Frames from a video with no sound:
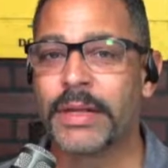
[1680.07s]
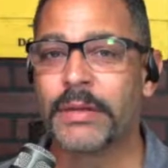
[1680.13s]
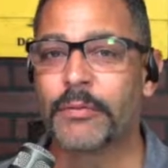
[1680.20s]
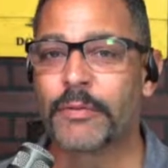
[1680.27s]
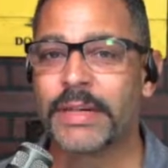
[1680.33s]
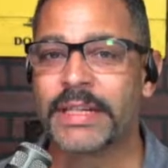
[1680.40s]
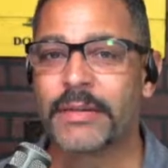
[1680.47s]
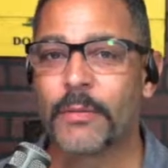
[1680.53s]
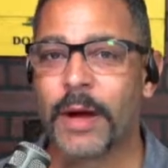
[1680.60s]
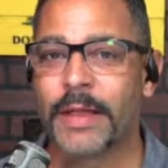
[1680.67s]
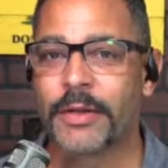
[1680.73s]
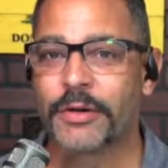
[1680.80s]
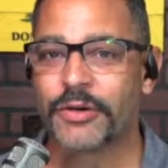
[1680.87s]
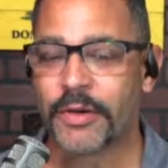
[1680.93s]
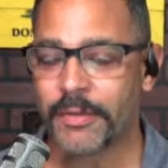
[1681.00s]
reason why
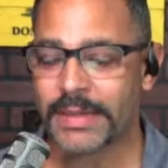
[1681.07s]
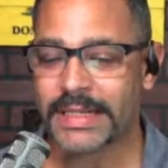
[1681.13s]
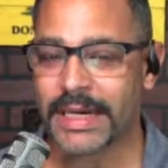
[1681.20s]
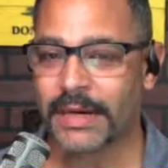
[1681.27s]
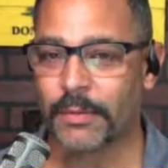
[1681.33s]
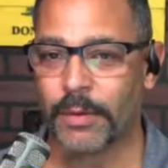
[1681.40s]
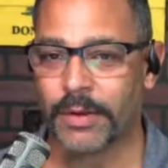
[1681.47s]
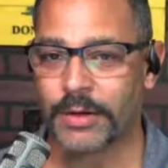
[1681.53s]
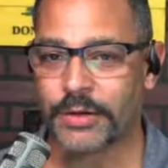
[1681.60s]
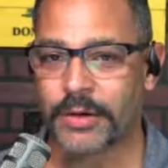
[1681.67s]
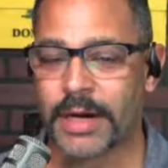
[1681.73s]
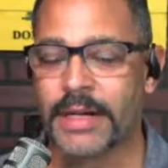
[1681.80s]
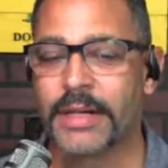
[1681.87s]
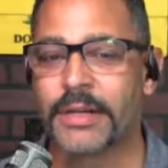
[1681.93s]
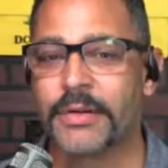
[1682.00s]
they're trying
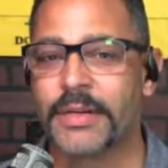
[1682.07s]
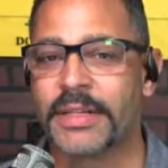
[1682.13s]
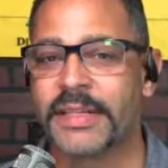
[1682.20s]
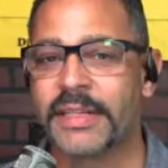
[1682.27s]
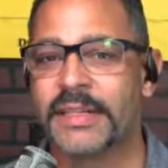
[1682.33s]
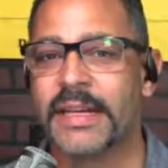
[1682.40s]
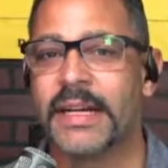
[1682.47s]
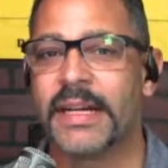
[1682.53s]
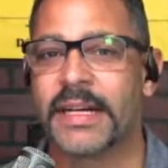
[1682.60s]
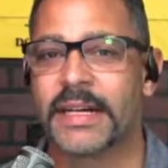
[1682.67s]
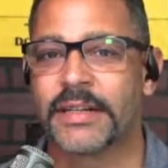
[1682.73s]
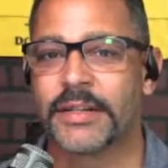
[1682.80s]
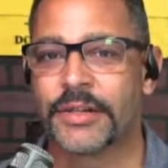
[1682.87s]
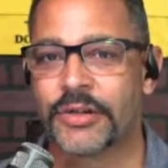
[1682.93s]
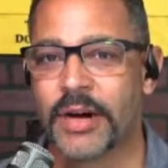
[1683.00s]
to do this is
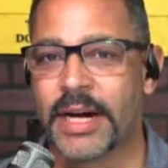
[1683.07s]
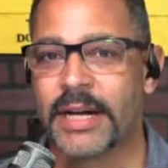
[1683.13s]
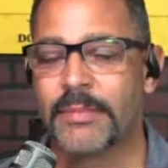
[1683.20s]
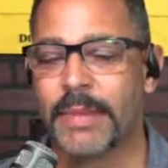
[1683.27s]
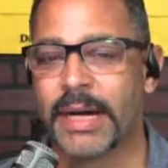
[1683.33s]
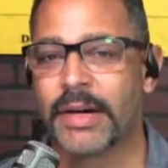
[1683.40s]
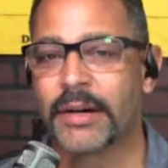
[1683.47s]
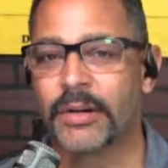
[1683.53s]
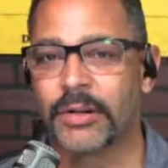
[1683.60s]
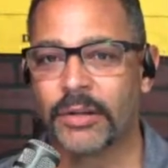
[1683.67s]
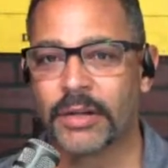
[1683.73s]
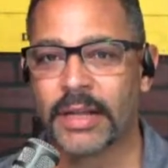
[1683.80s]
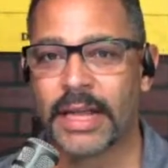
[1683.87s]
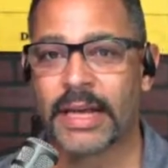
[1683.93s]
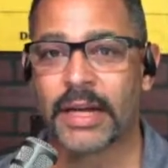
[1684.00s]
because they're trying to make her
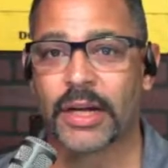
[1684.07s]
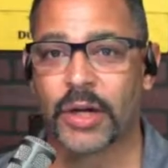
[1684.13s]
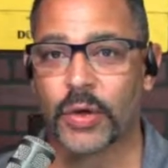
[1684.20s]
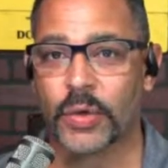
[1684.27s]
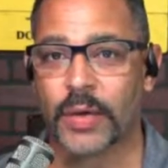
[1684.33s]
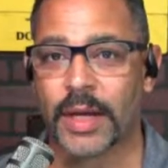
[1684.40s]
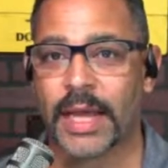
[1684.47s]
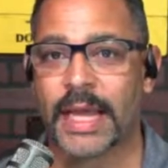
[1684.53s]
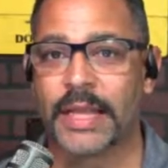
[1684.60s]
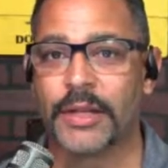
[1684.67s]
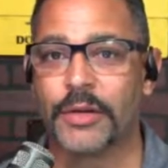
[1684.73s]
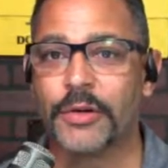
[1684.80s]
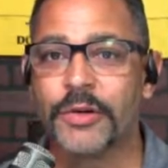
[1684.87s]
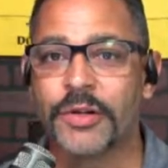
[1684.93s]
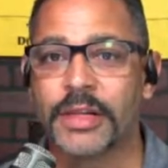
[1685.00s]
look like a kook. And
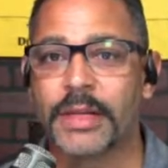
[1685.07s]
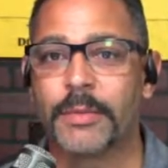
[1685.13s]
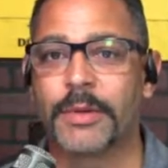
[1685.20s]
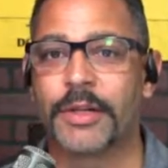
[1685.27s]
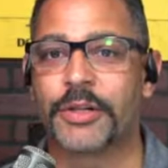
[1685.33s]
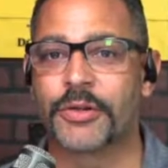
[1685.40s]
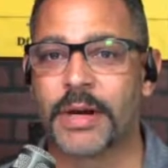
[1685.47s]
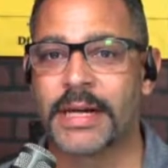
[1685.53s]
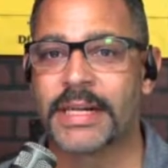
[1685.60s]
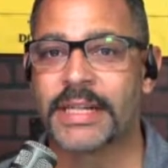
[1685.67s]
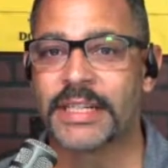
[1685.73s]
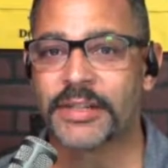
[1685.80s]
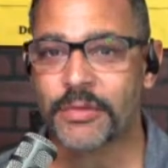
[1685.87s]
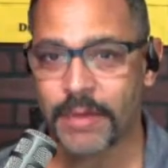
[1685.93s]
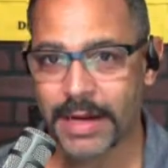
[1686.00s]
usually when they're trying to
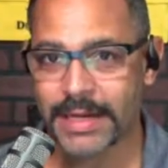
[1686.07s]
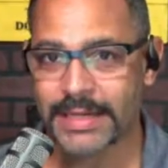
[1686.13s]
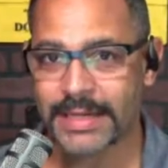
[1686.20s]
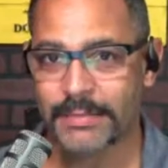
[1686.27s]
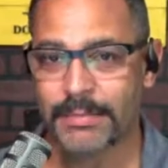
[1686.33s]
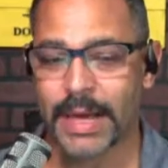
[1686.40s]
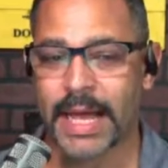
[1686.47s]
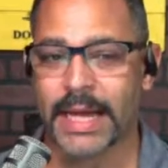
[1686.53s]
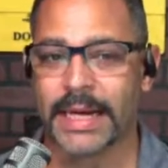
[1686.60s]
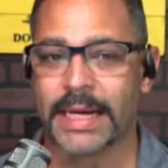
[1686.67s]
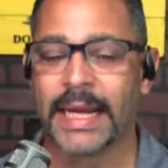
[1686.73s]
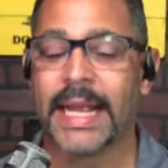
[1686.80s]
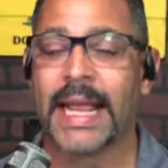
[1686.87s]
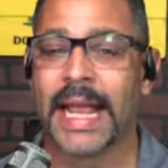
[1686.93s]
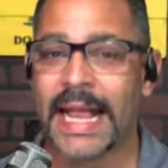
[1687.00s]
discredit somebody
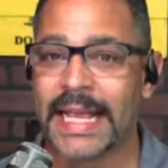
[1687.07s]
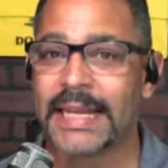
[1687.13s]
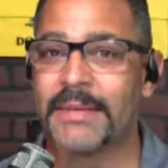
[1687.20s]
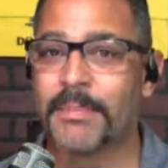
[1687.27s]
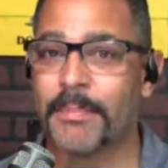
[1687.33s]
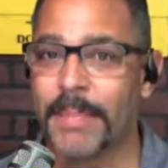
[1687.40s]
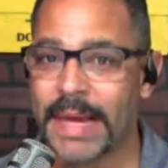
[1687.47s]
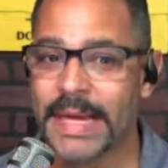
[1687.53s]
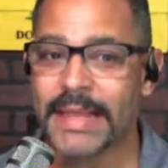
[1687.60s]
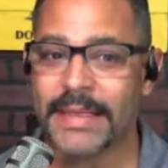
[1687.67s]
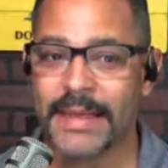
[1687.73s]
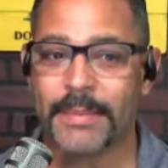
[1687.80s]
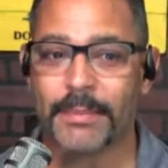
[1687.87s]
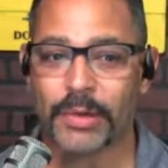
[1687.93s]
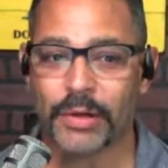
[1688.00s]
and make
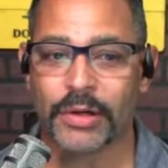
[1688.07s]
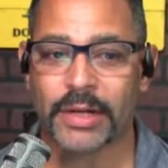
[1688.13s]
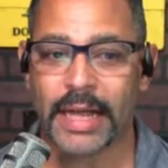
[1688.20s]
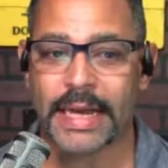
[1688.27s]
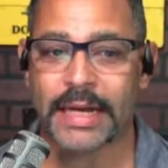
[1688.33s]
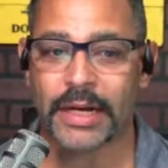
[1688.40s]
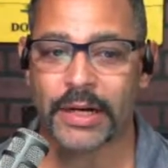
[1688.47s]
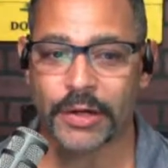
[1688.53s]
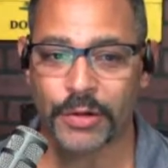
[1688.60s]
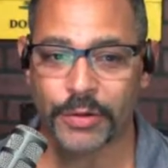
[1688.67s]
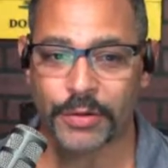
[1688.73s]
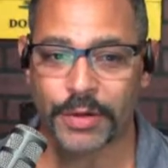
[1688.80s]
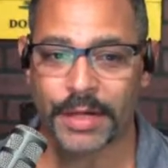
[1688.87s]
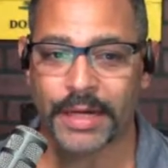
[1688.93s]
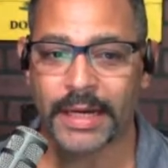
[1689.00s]
them look like a
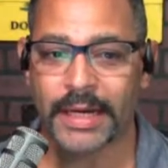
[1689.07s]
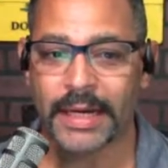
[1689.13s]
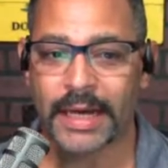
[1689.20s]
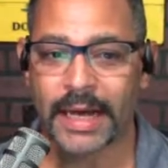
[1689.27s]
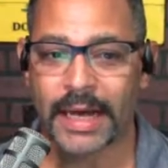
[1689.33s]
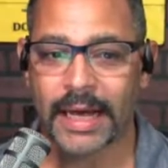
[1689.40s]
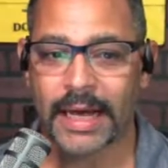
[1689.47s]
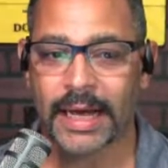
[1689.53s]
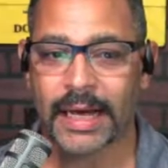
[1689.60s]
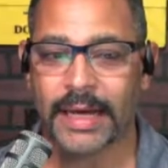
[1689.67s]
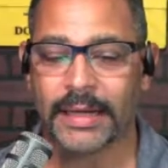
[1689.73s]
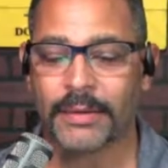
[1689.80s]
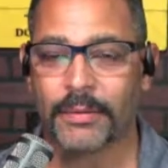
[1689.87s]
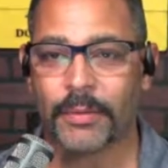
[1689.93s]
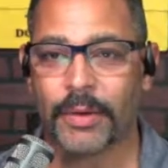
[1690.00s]
kook,
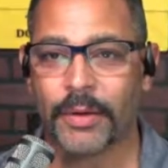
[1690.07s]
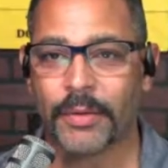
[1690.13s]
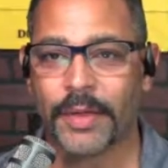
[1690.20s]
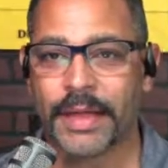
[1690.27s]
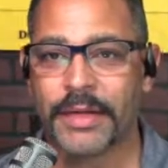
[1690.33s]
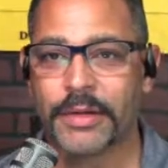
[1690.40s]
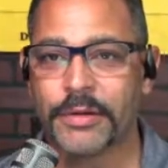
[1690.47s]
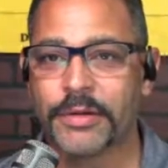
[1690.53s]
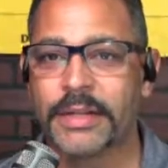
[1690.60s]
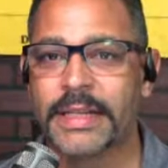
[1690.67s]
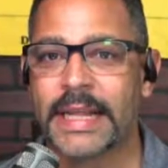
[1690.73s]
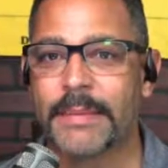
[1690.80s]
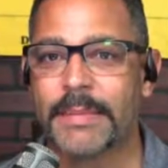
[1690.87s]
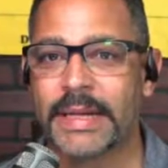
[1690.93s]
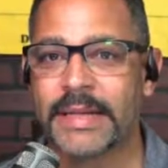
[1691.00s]
then usually
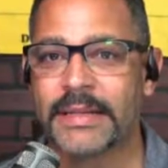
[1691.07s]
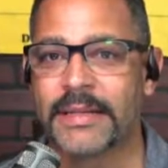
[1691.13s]
that means